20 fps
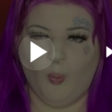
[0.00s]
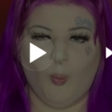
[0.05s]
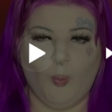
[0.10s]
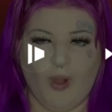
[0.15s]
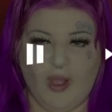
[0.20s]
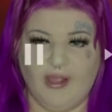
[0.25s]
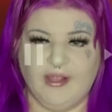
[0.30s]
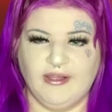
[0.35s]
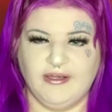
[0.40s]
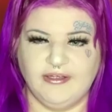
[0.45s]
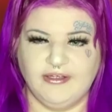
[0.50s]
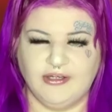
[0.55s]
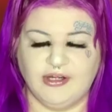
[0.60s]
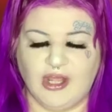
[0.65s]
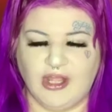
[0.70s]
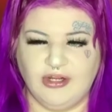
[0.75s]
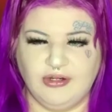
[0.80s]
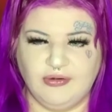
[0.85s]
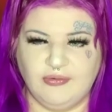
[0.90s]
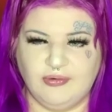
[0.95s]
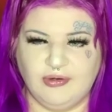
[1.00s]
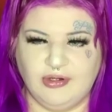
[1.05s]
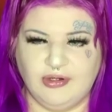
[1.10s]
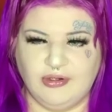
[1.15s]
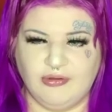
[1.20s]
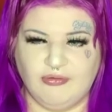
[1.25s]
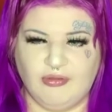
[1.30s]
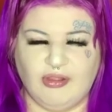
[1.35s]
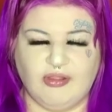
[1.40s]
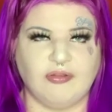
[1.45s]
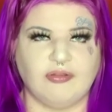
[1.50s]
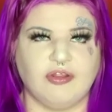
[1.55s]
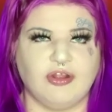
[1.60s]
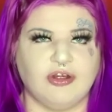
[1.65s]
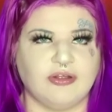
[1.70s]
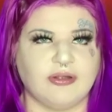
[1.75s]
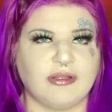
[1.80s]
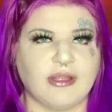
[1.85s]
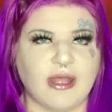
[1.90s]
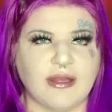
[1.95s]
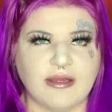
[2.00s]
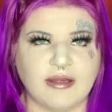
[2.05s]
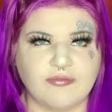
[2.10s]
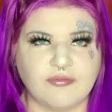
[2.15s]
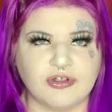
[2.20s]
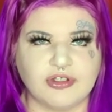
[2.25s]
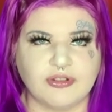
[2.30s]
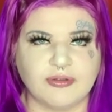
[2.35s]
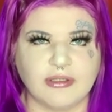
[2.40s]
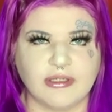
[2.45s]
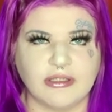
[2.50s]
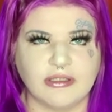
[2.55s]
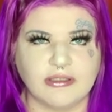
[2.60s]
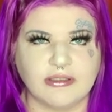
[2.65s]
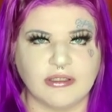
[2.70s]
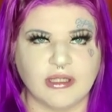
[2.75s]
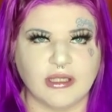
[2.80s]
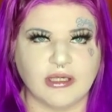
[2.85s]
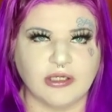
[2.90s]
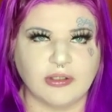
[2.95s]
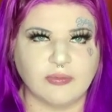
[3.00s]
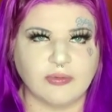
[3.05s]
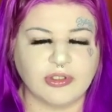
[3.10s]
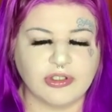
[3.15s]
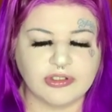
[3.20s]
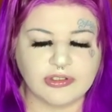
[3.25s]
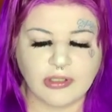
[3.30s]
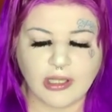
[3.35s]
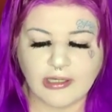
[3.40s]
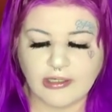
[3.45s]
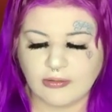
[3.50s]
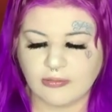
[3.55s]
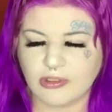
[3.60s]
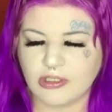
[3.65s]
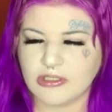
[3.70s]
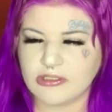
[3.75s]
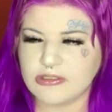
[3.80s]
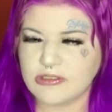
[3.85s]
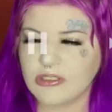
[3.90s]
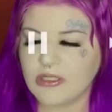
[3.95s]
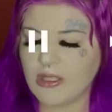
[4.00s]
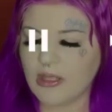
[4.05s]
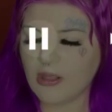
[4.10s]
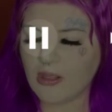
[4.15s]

What did I do to you? Like, literally, I never do anything to anyone. So anyways.